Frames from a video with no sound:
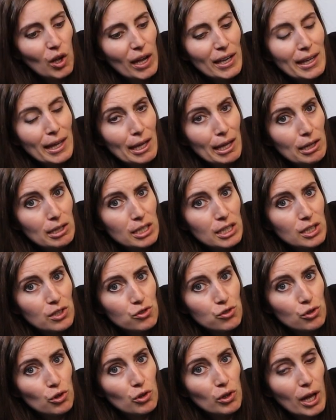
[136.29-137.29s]
I can't
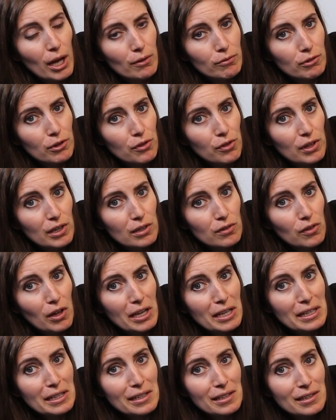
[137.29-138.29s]
control everything,
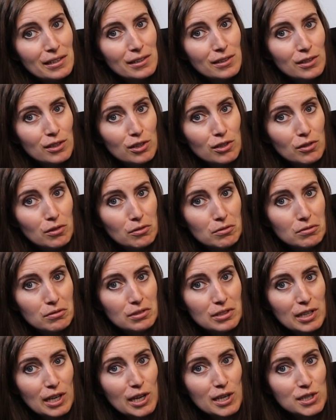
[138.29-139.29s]
like,
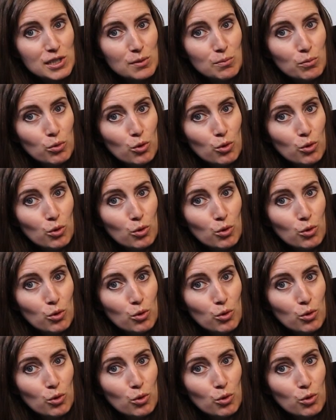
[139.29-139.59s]
case in